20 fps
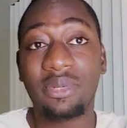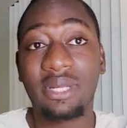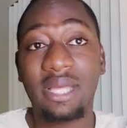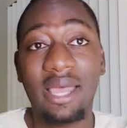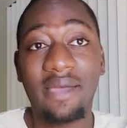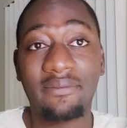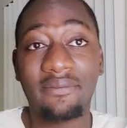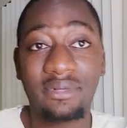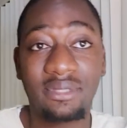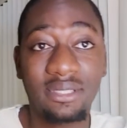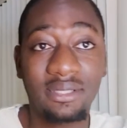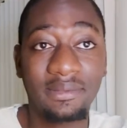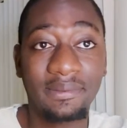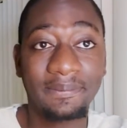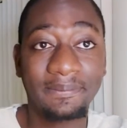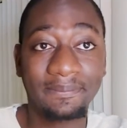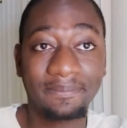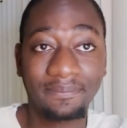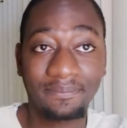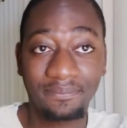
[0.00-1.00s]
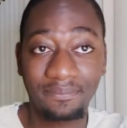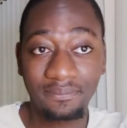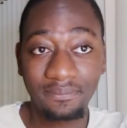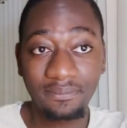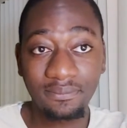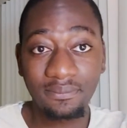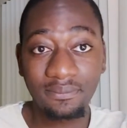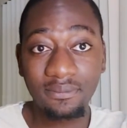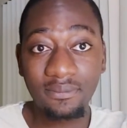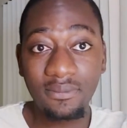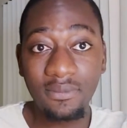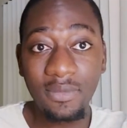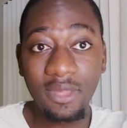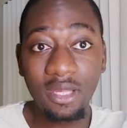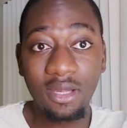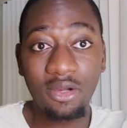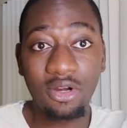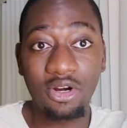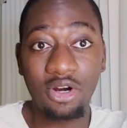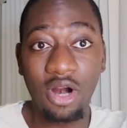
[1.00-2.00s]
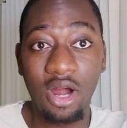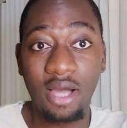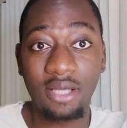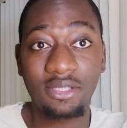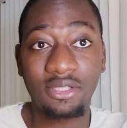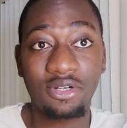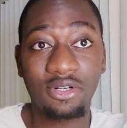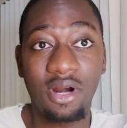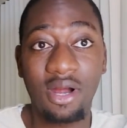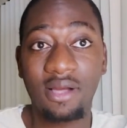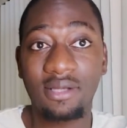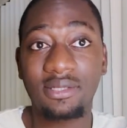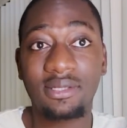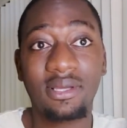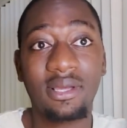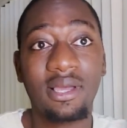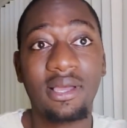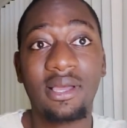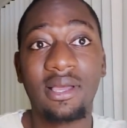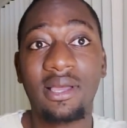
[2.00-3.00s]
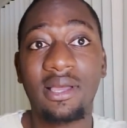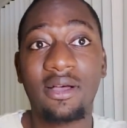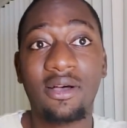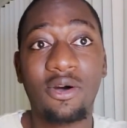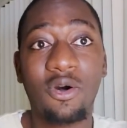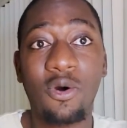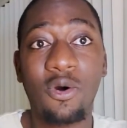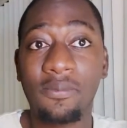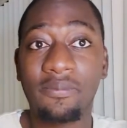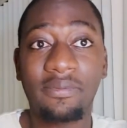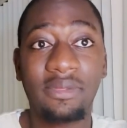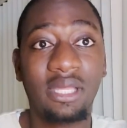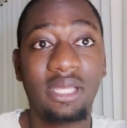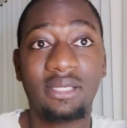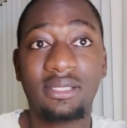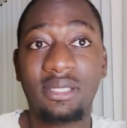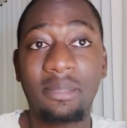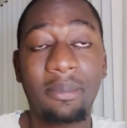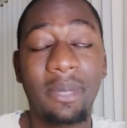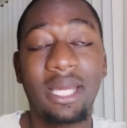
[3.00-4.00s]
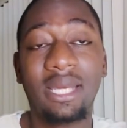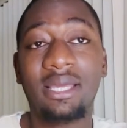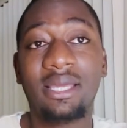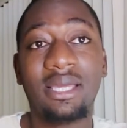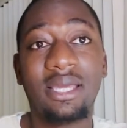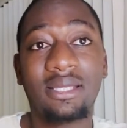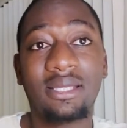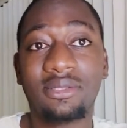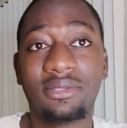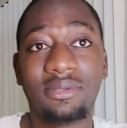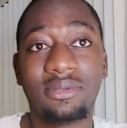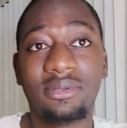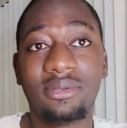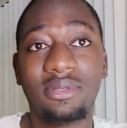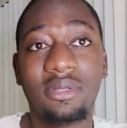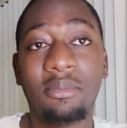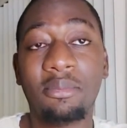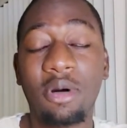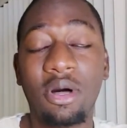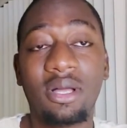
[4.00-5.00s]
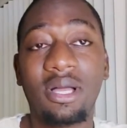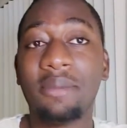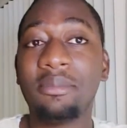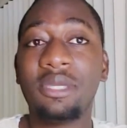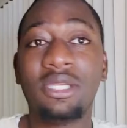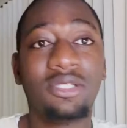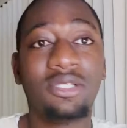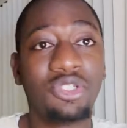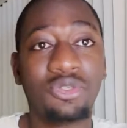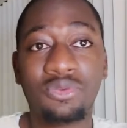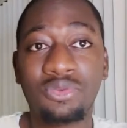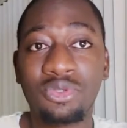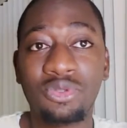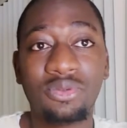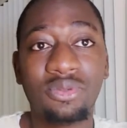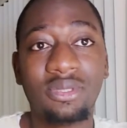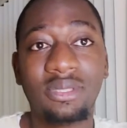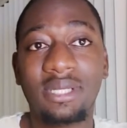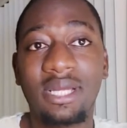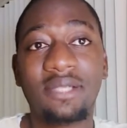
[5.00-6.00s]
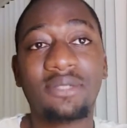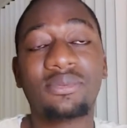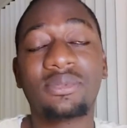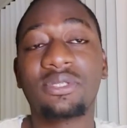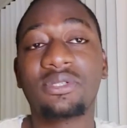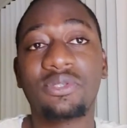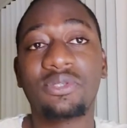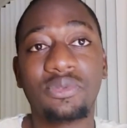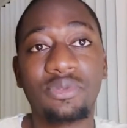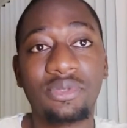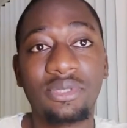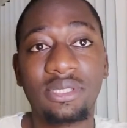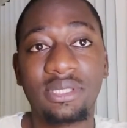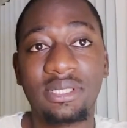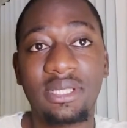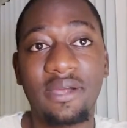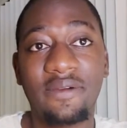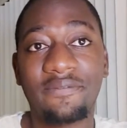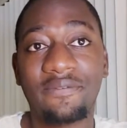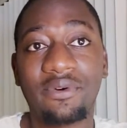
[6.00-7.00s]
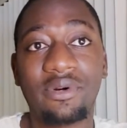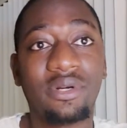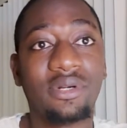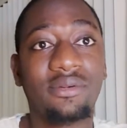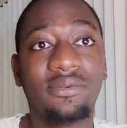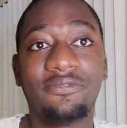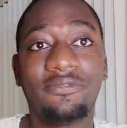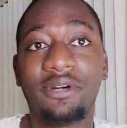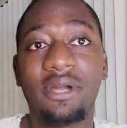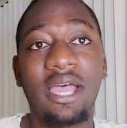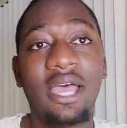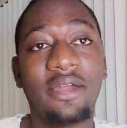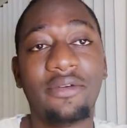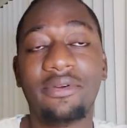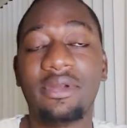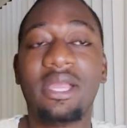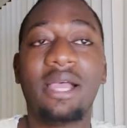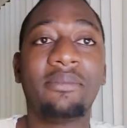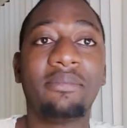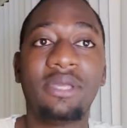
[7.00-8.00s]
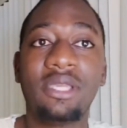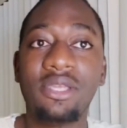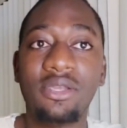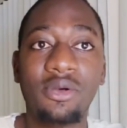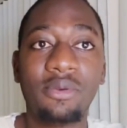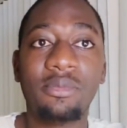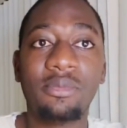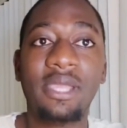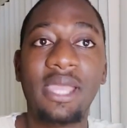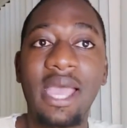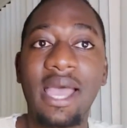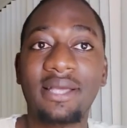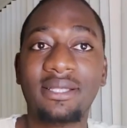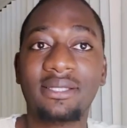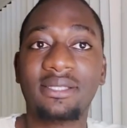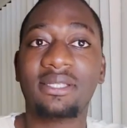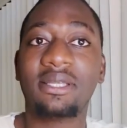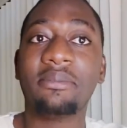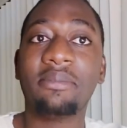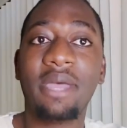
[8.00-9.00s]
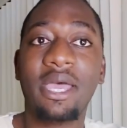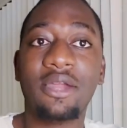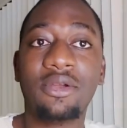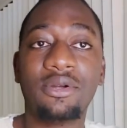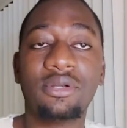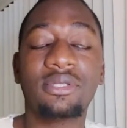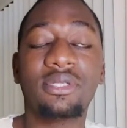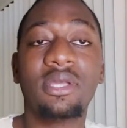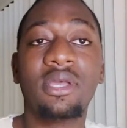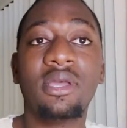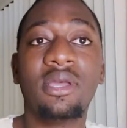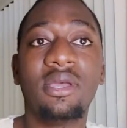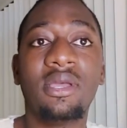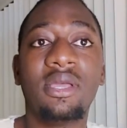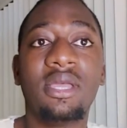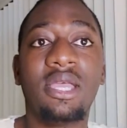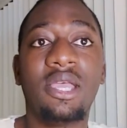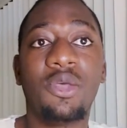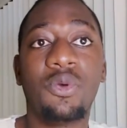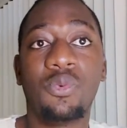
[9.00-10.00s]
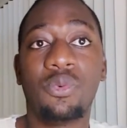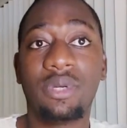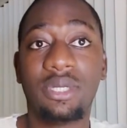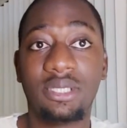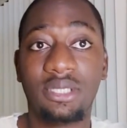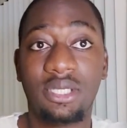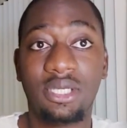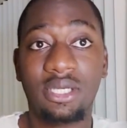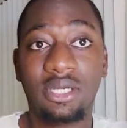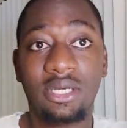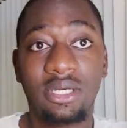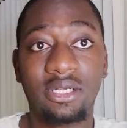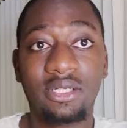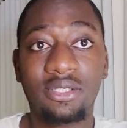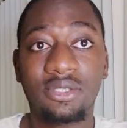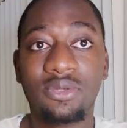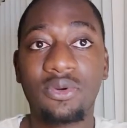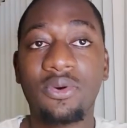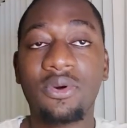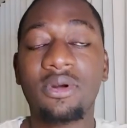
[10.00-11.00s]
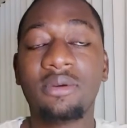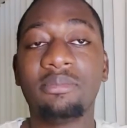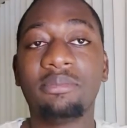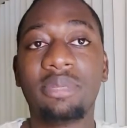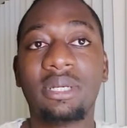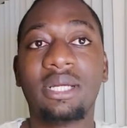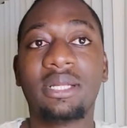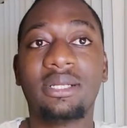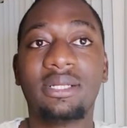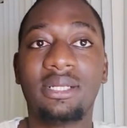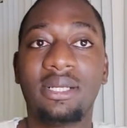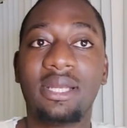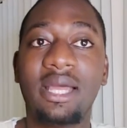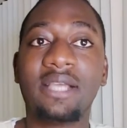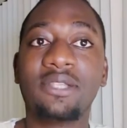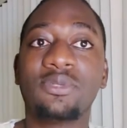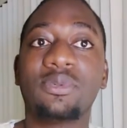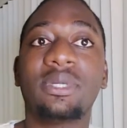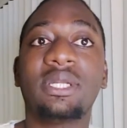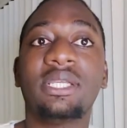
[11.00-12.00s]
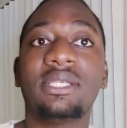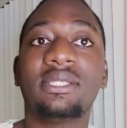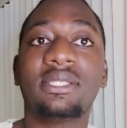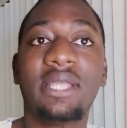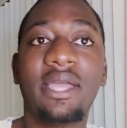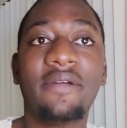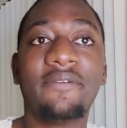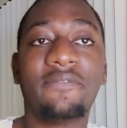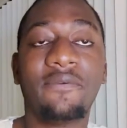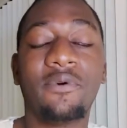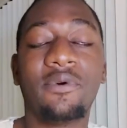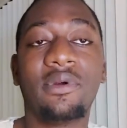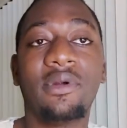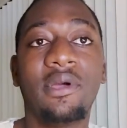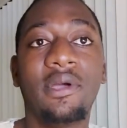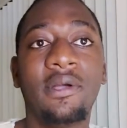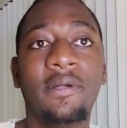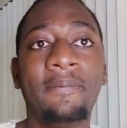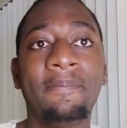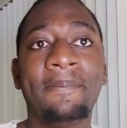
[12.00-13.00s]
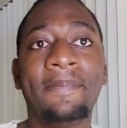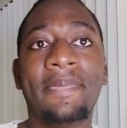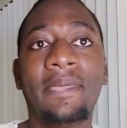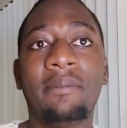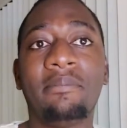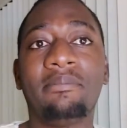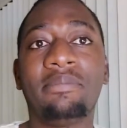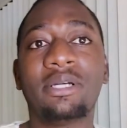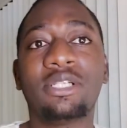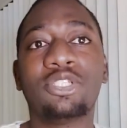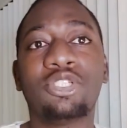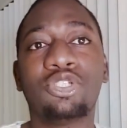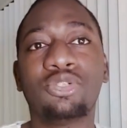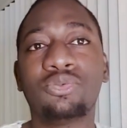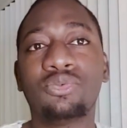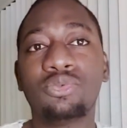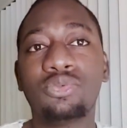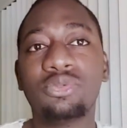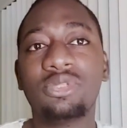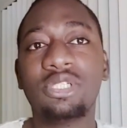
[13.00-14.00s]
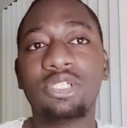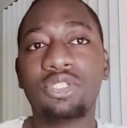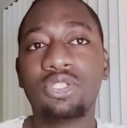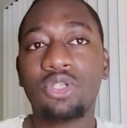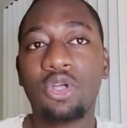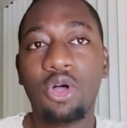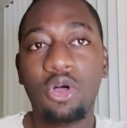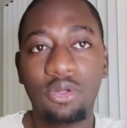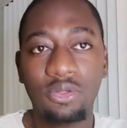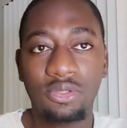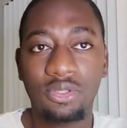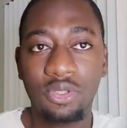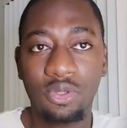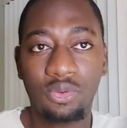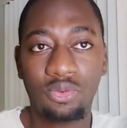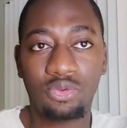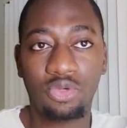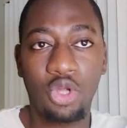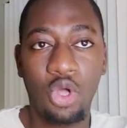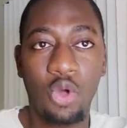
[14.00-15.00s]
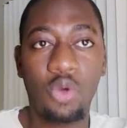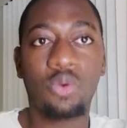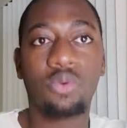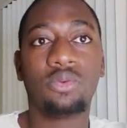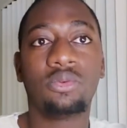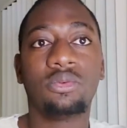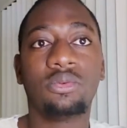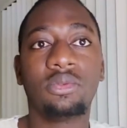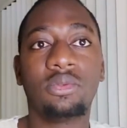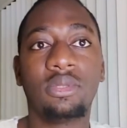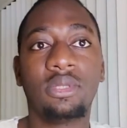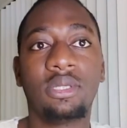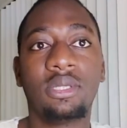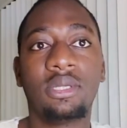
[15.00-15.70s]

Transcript: with Everton. Cross. Hopefully somebody gets the ball. I mean, Giroud, that's what Giroud is there for headering. I mean, he had some headers in which he could have scored, but that's what he's there for. But Giroud is also known